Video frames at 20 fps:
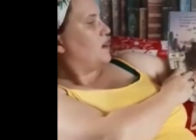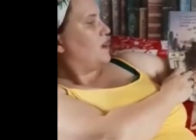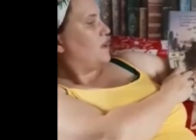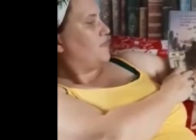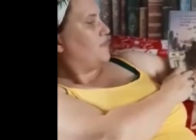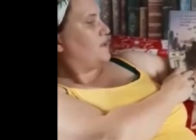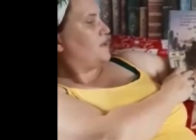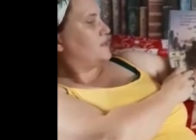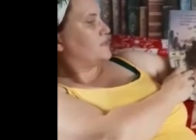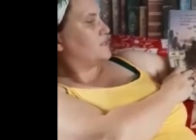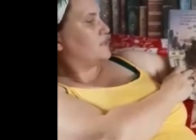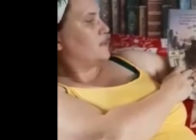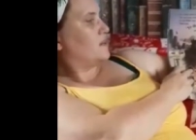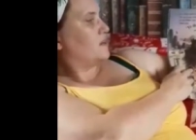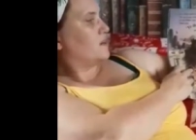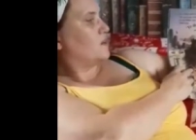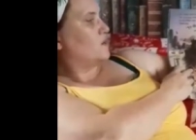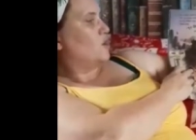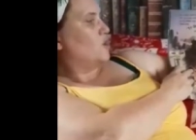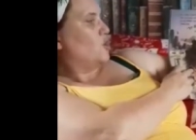they sang,
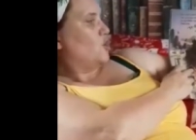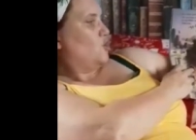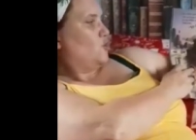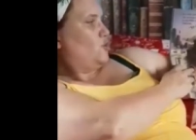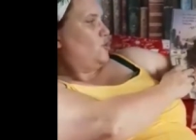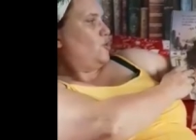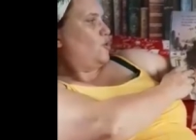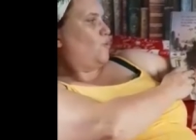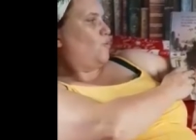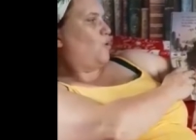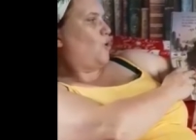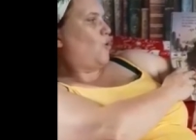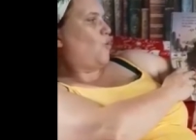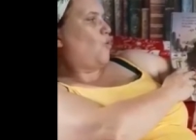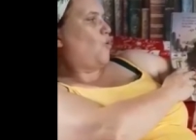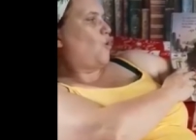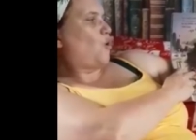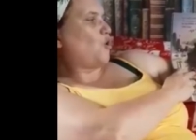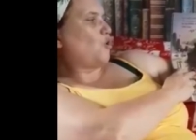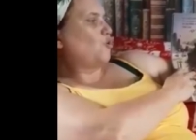Yo ho
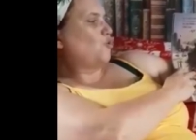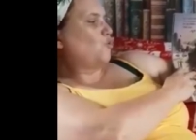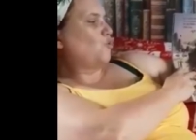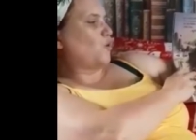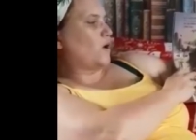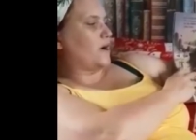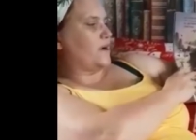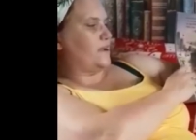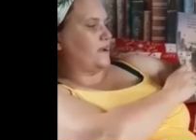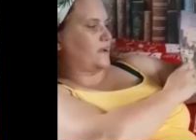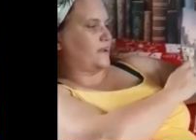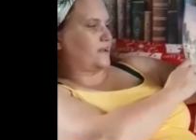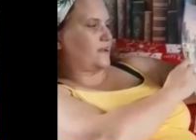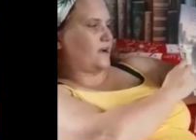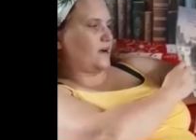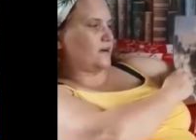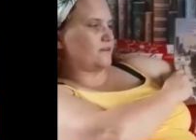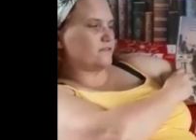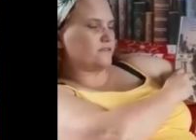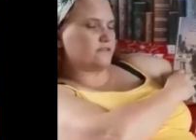ho, and a
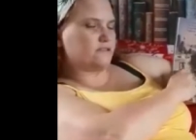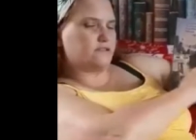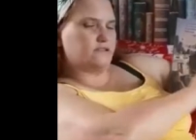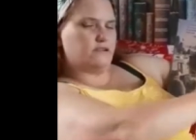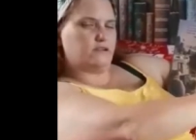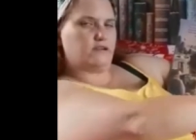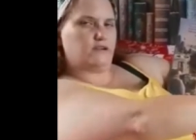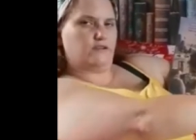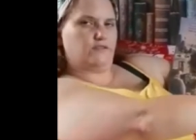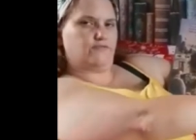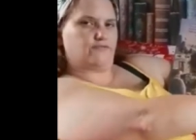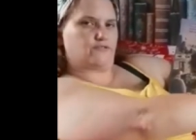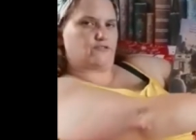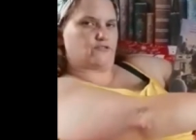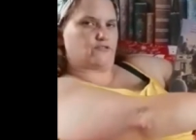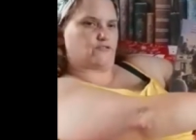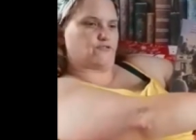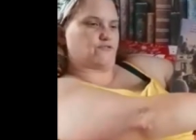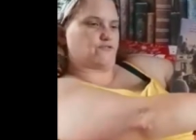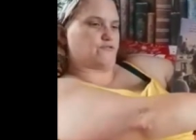carton of
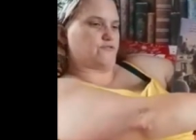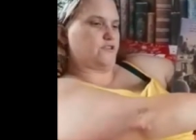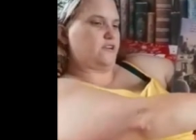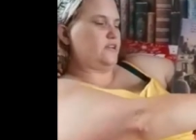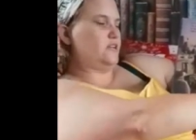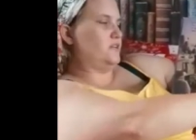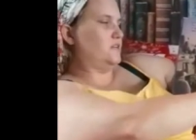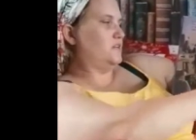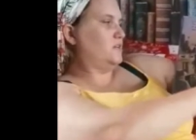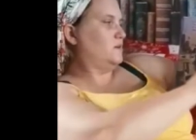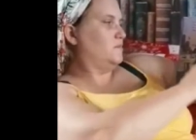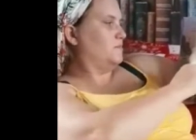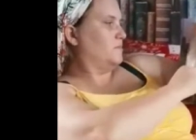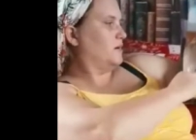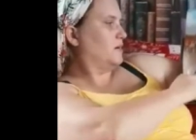cream.